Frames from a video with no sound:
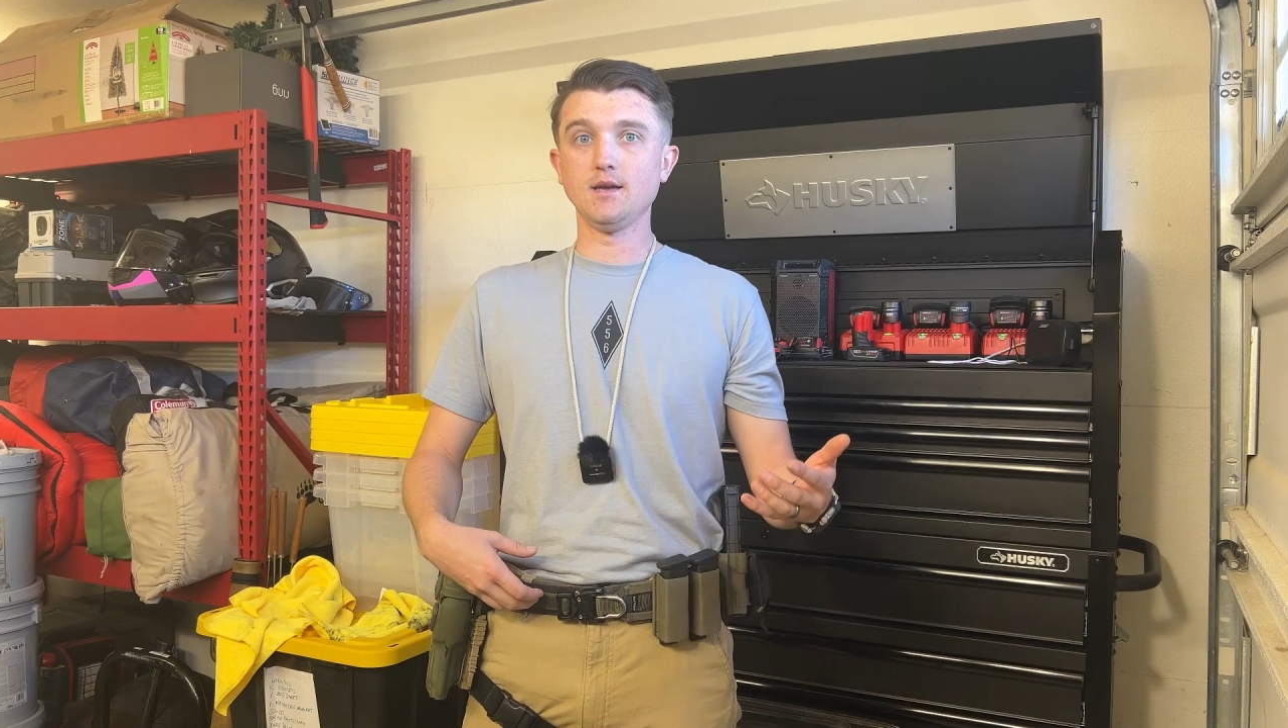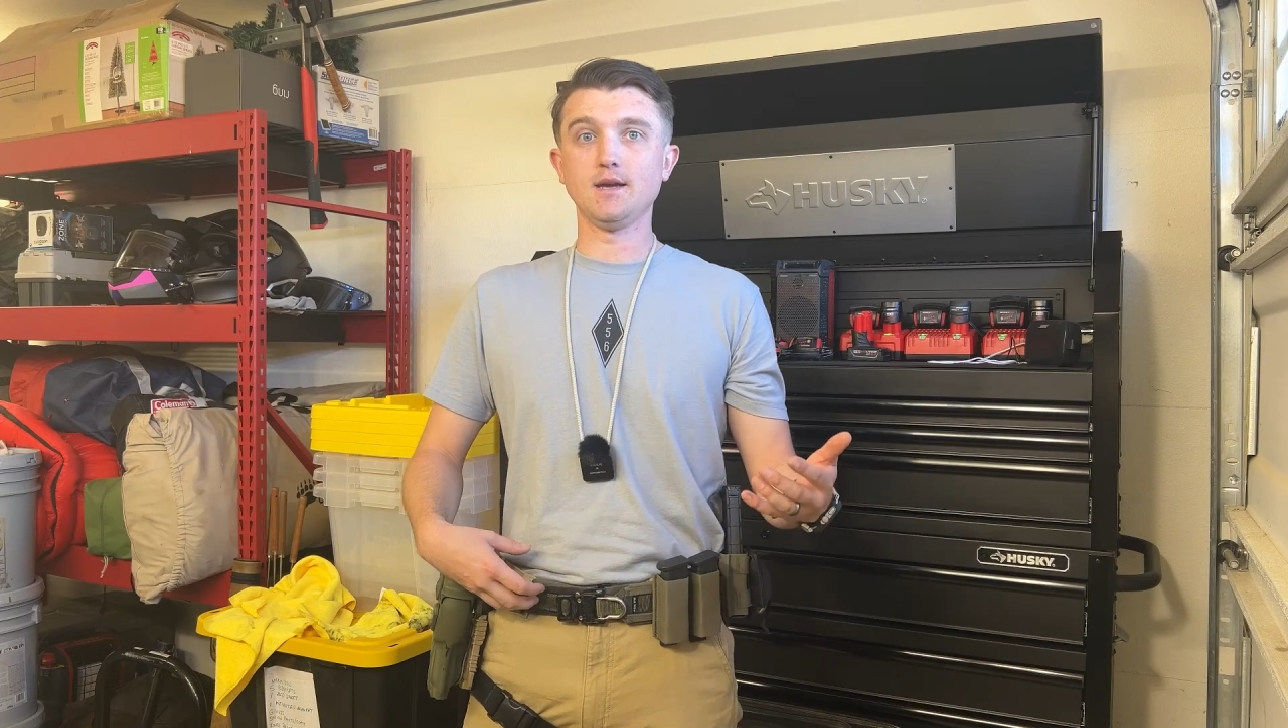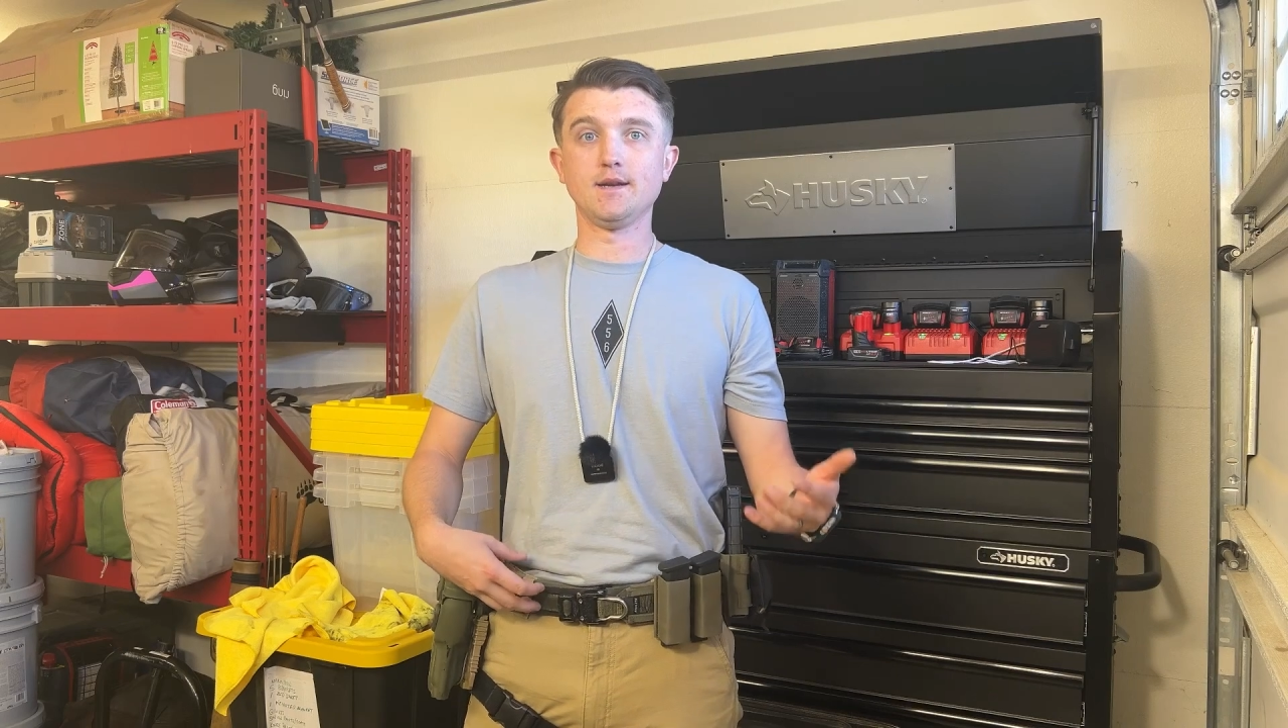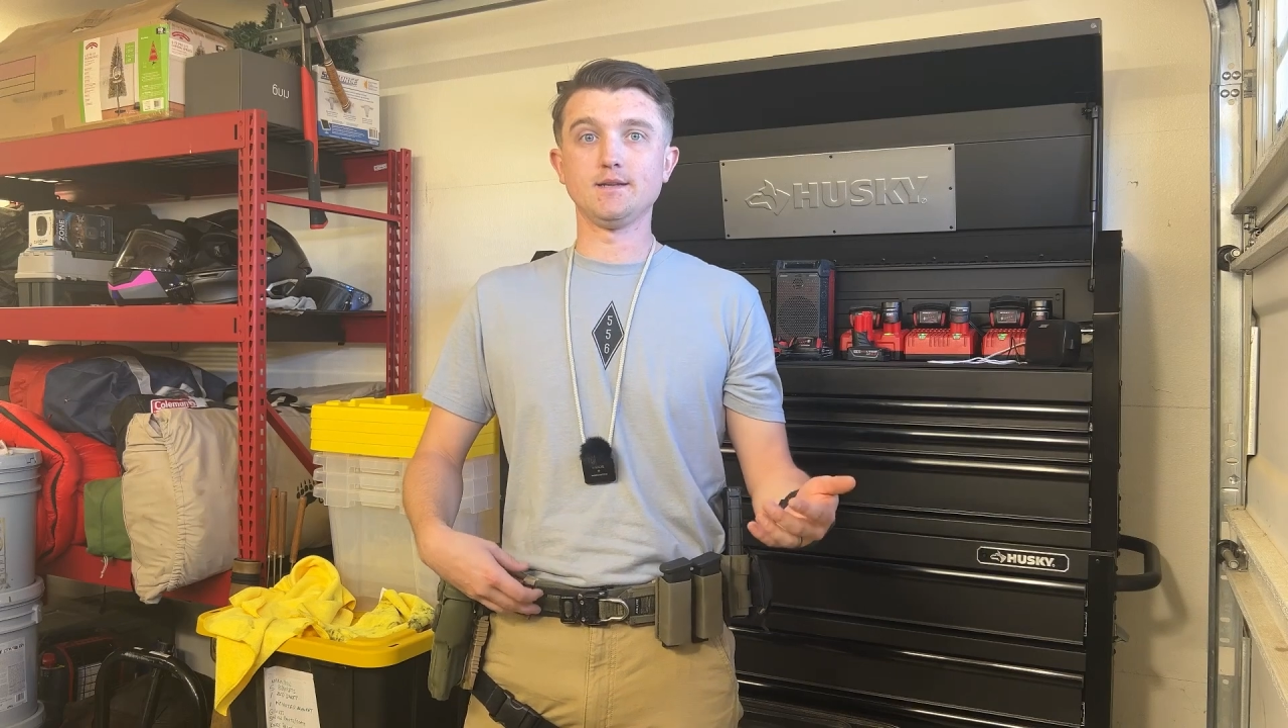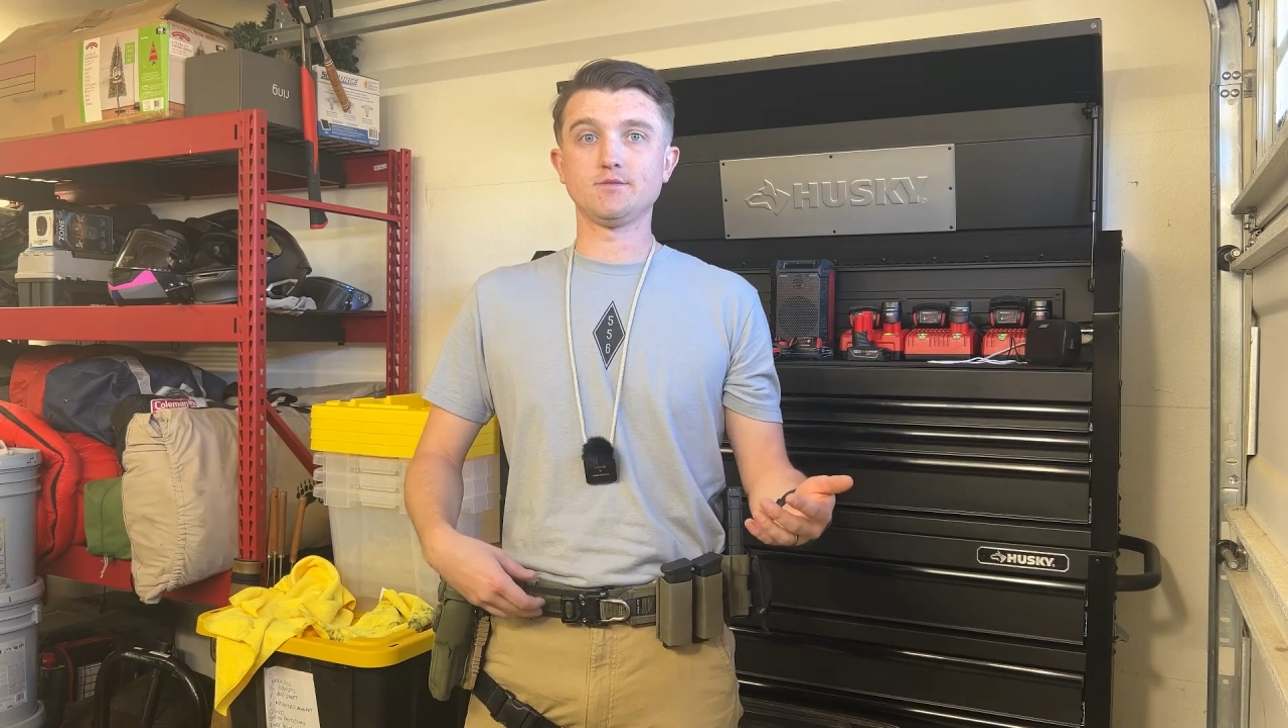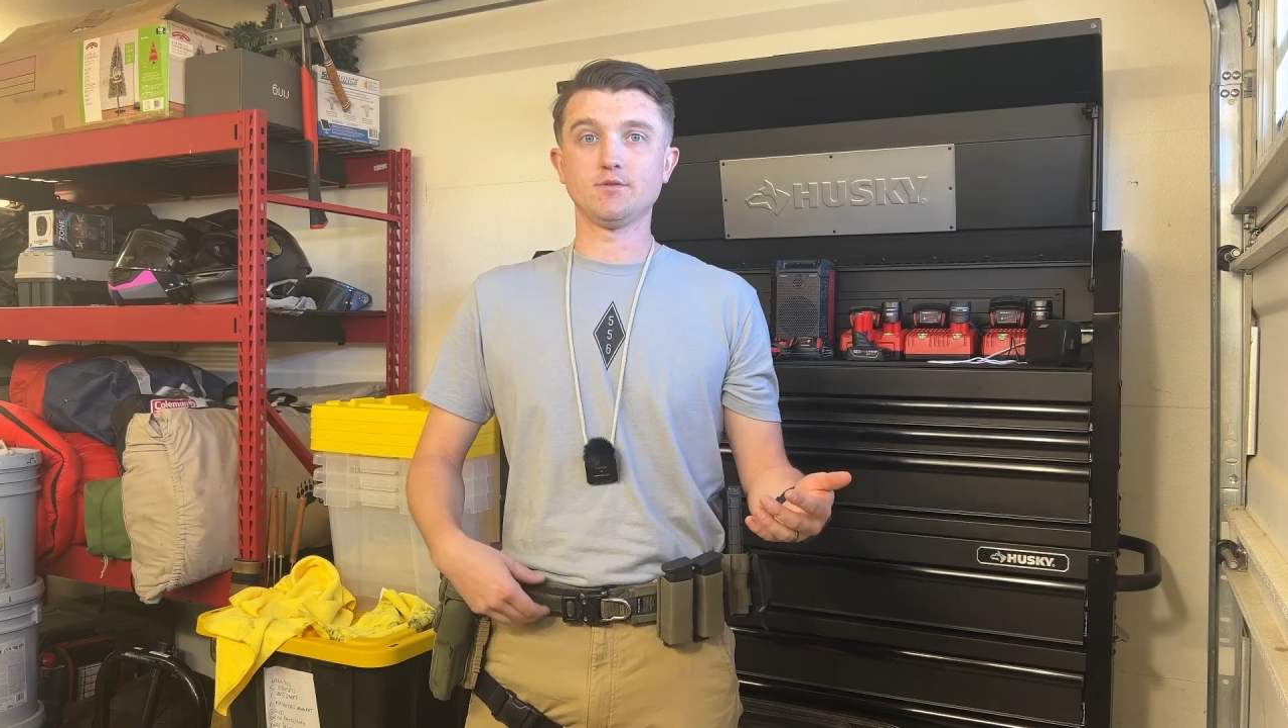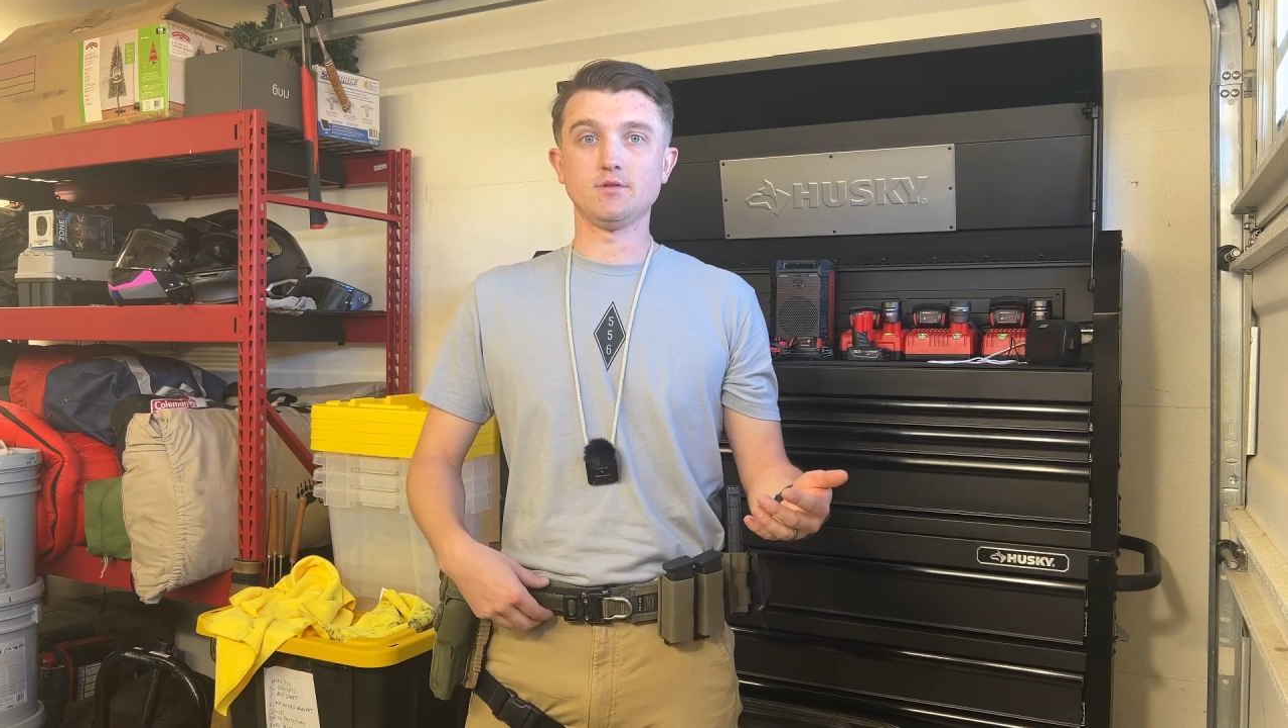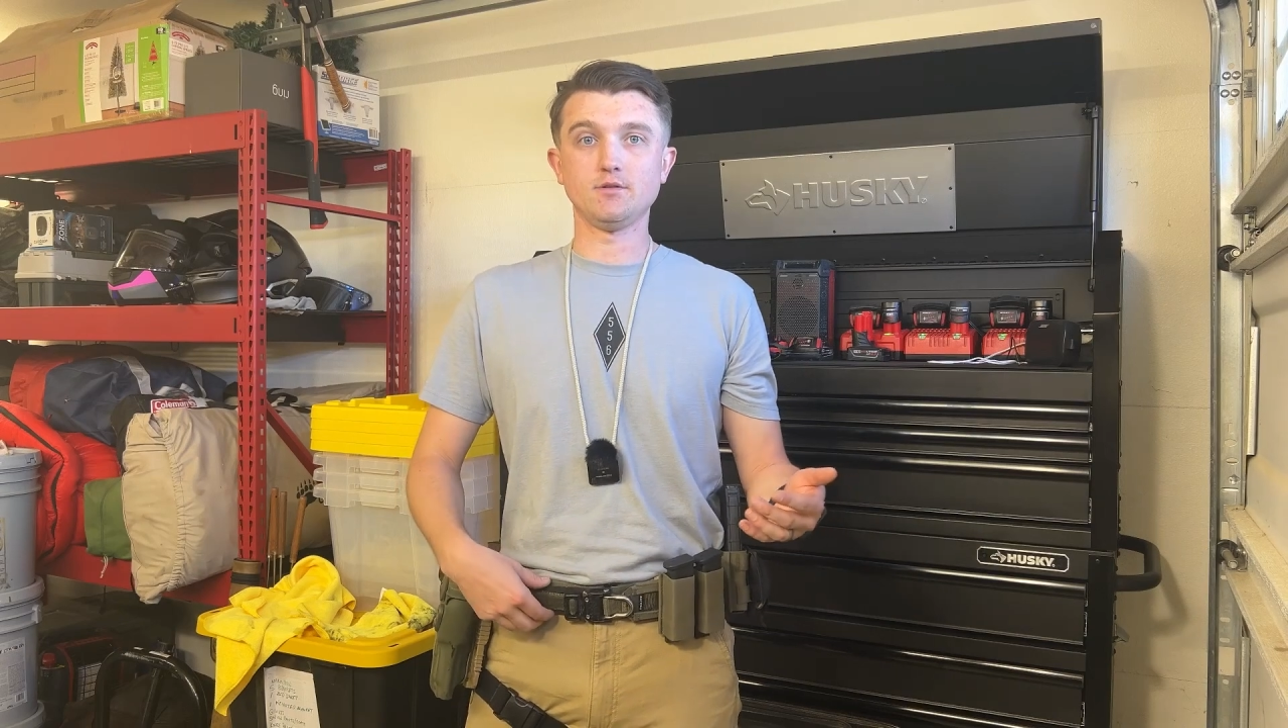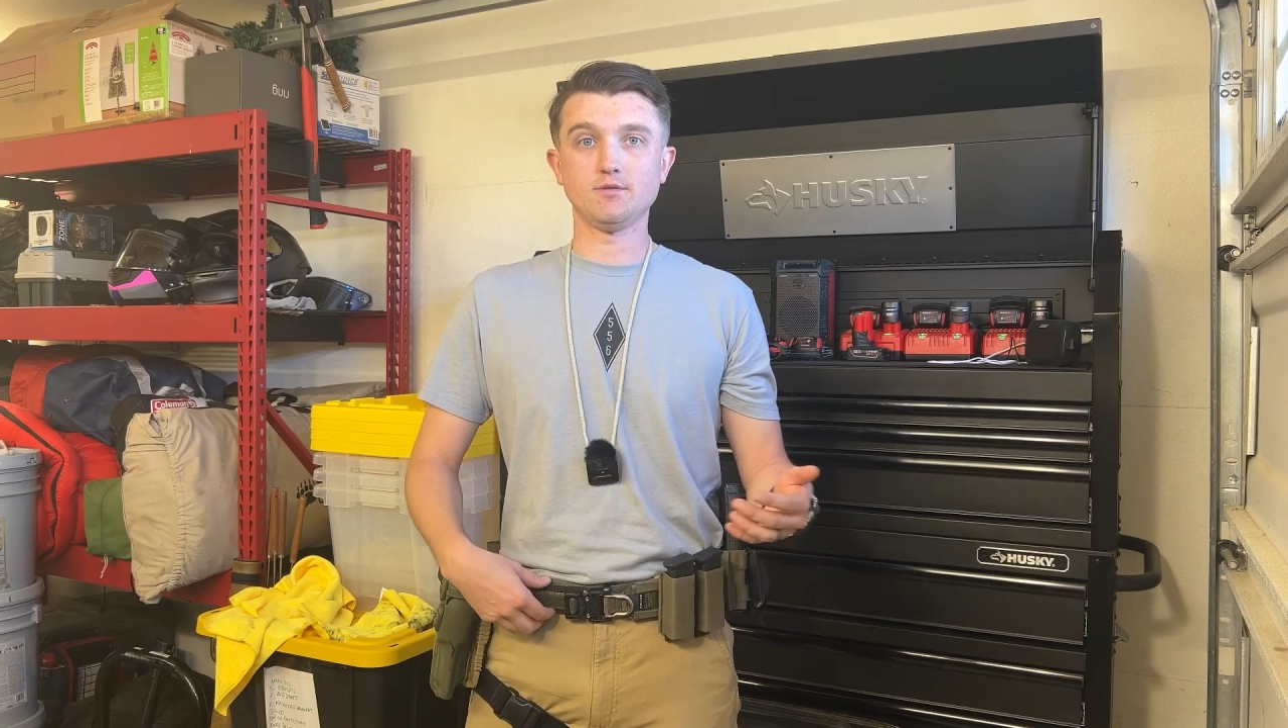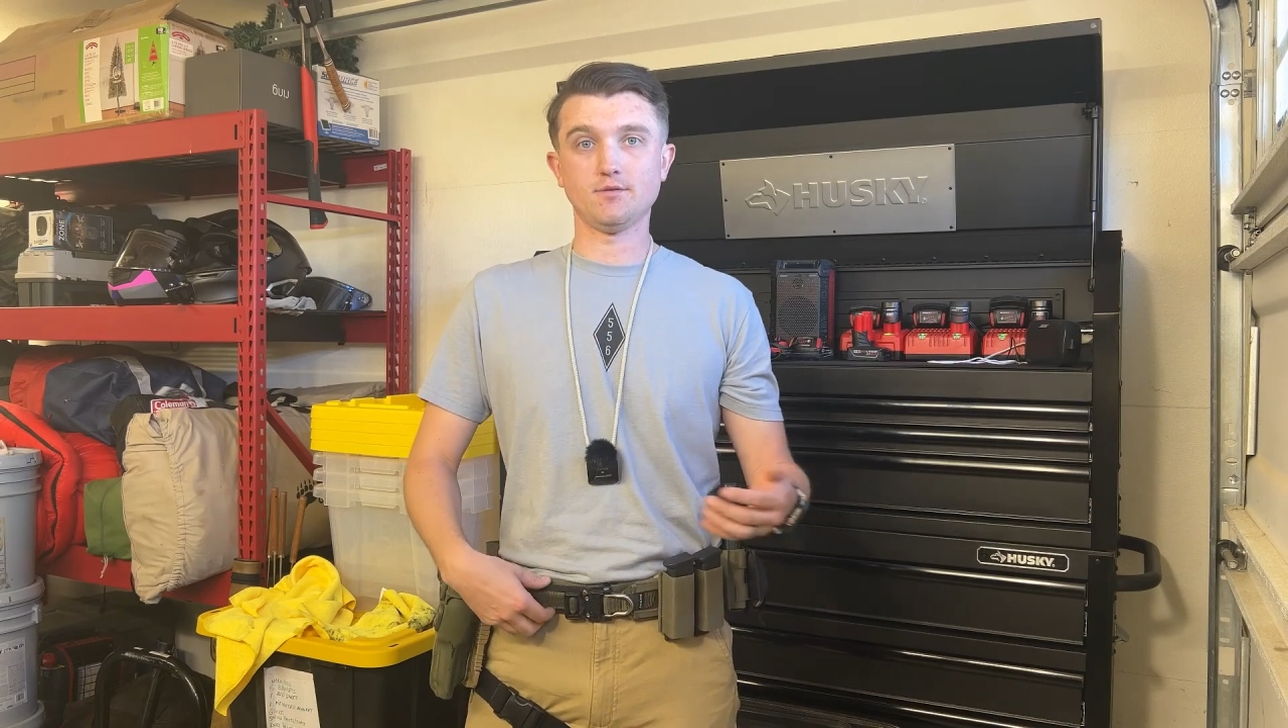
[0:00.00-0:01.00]
in
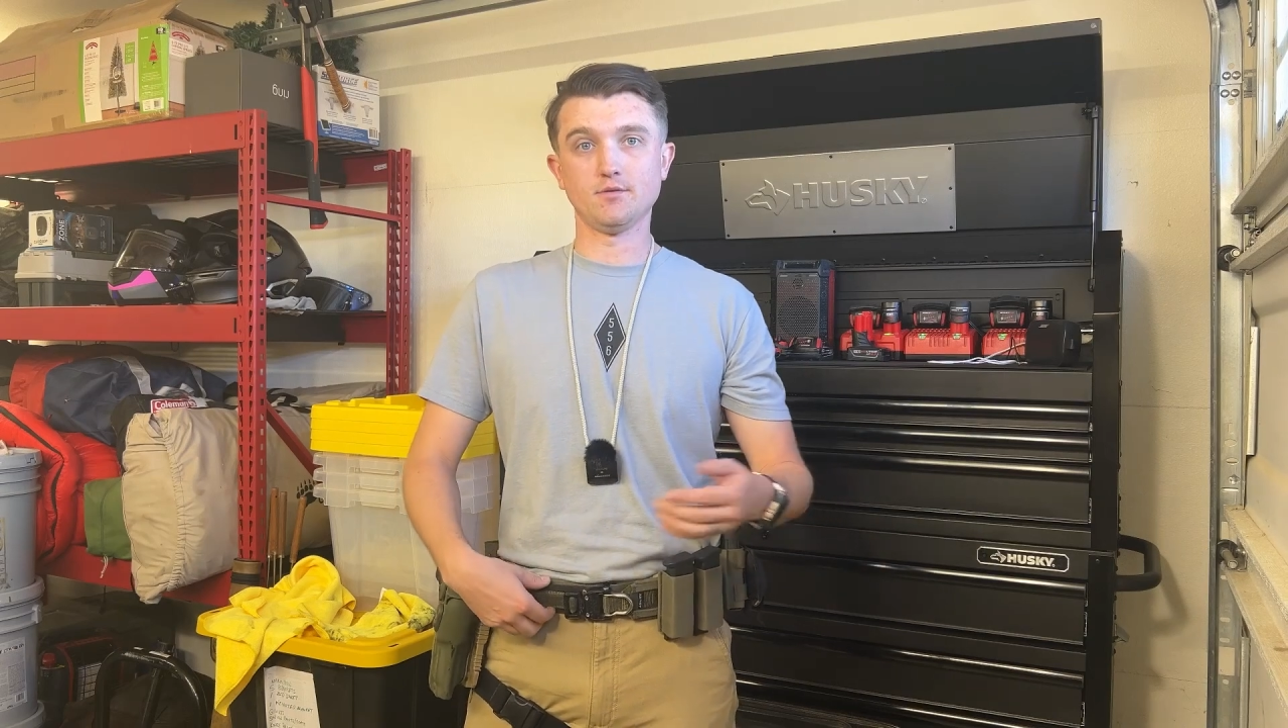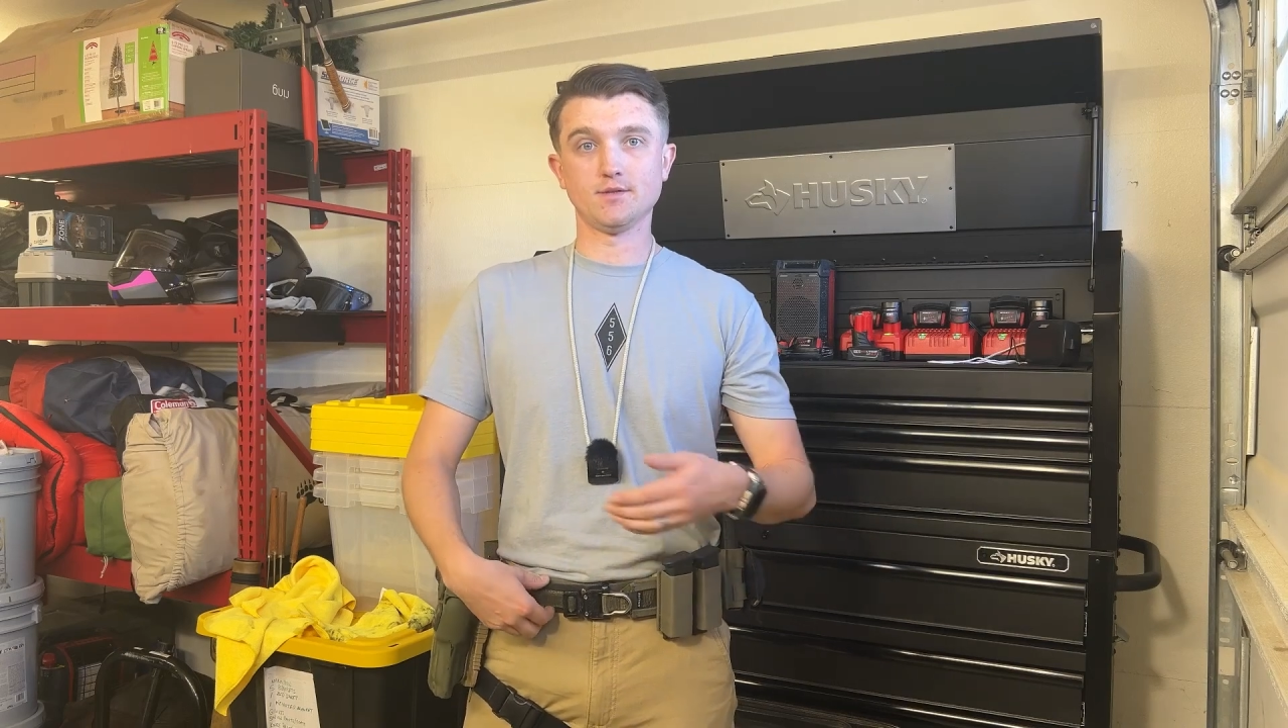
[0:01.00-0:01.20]
Israel through